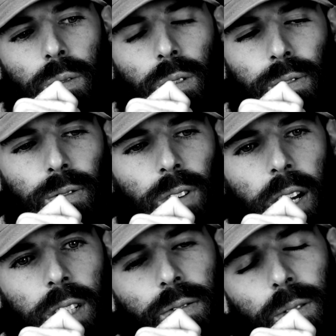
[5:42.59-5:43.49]

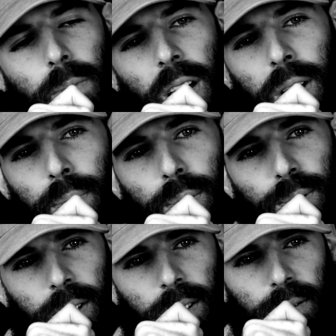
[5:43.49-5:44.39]
reflect from the end
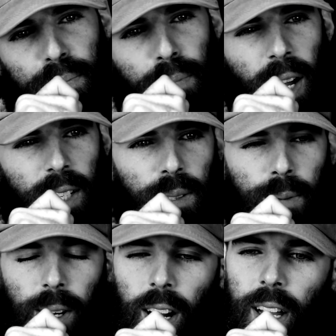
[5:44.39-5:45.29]
point back to
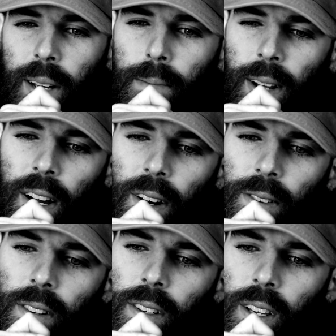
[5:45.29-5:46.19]
where I am now.